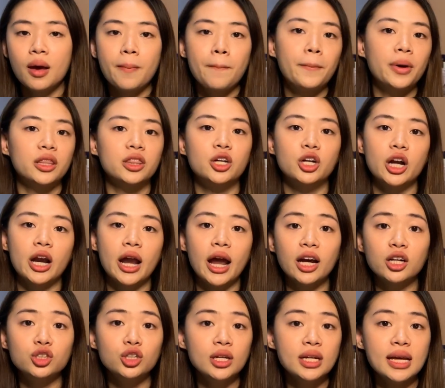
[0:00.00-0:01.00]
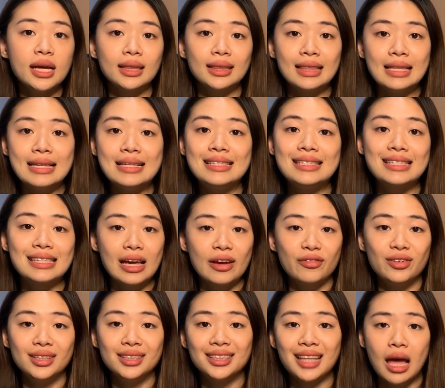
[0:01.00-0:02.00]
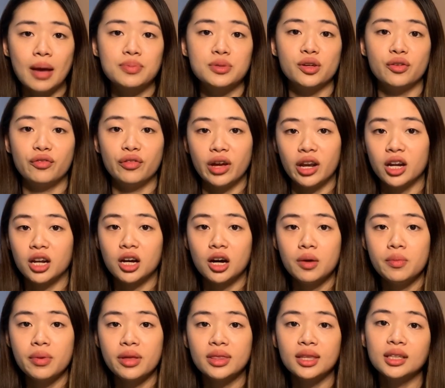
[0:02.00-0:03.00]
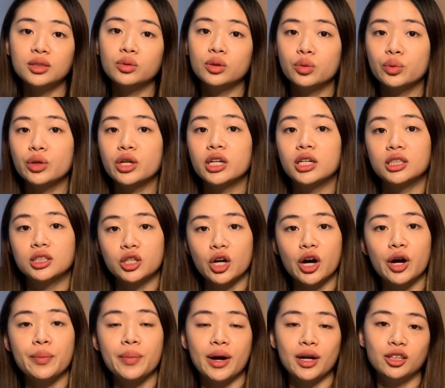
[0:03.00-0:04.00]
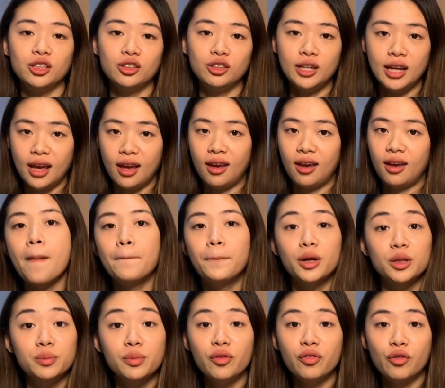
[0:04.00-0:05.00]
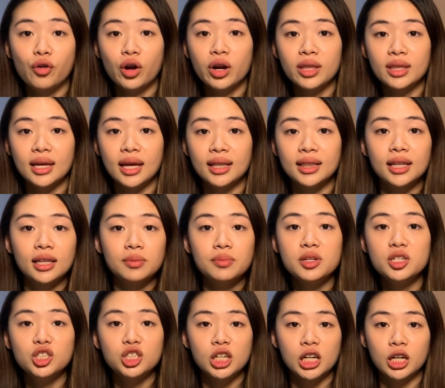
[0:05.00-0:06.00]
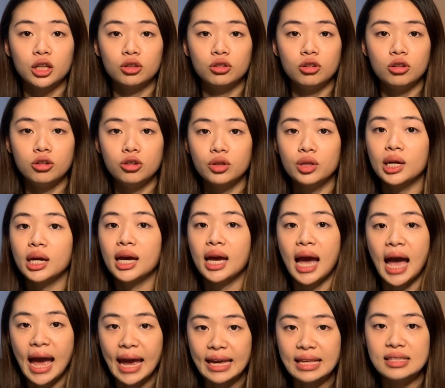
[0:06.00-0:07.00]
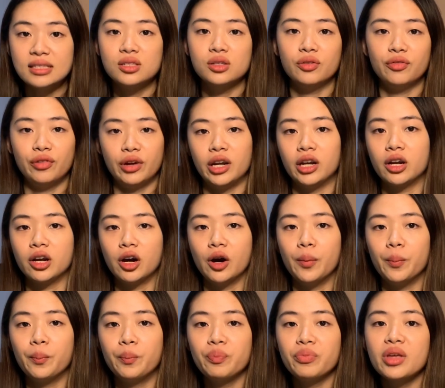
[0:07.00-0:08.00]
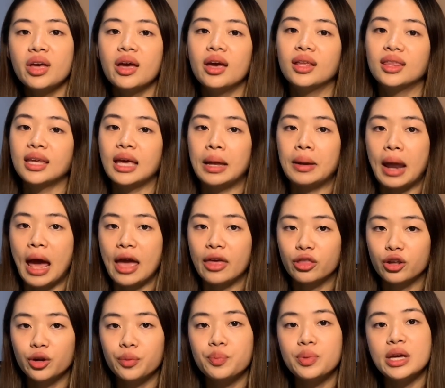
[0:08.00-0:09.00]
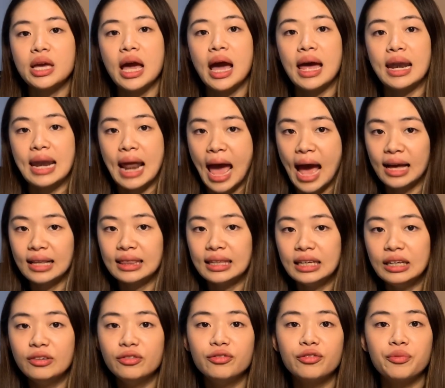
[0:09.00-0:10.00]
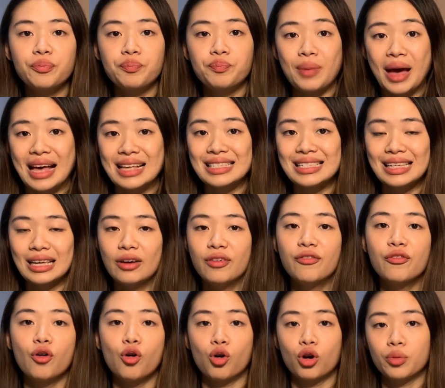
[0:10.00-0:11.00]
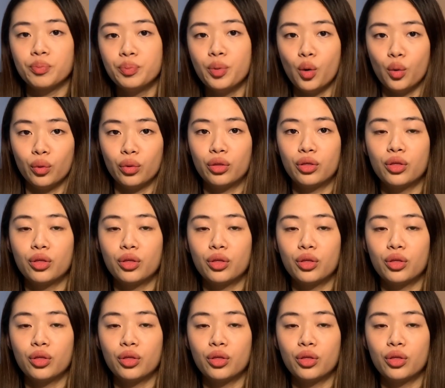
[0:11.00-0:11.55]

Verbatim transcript: But there are actually at least 7 types of income and that's what we're gonna talk about today. But before that, let me share to you the kinds of income. It can either be an active, passive, or both.